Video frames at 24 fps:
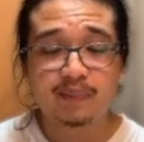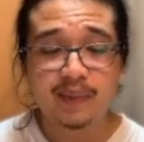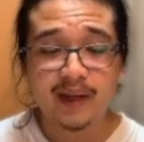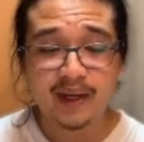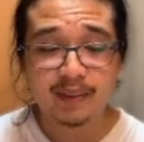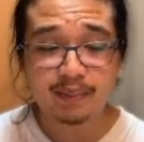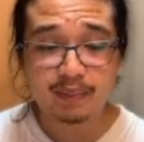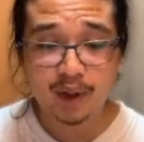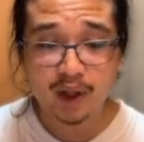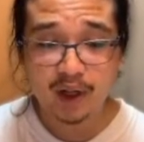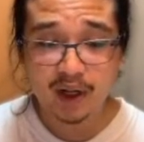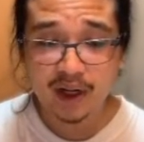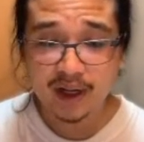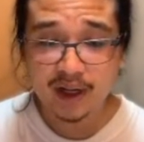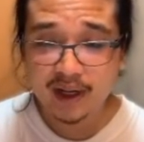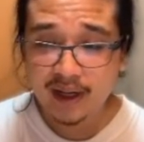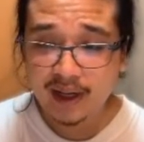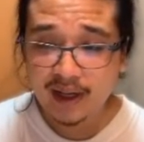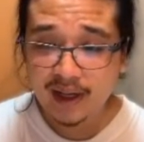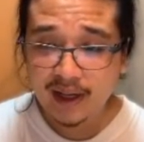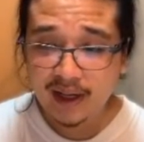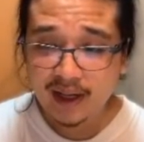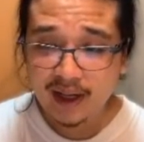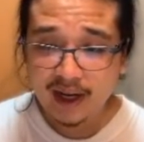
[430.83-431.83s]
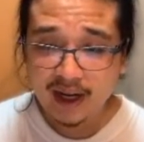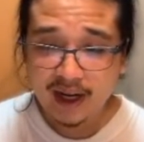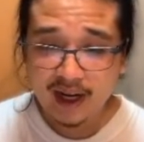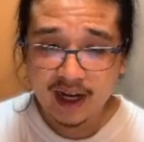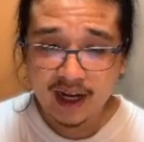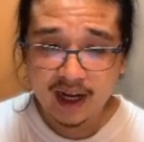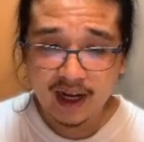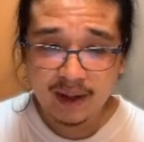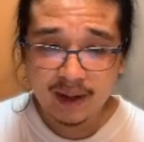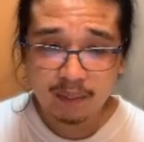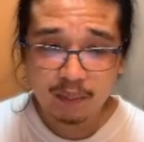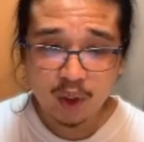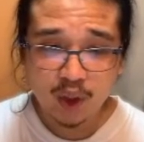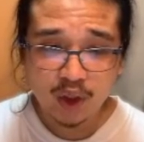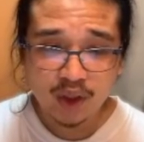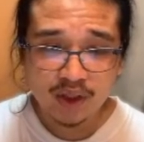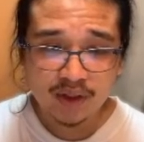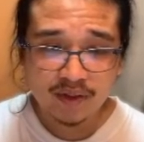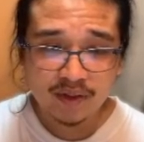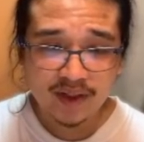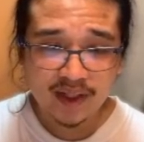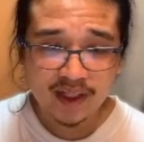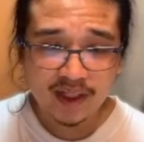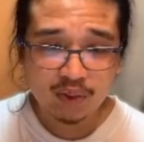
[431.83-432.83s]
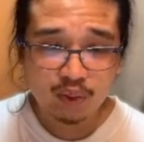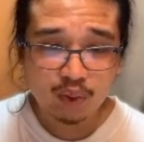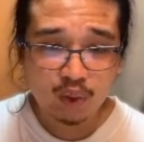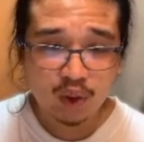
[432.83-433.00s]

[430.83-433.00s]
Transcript: paper. Most of this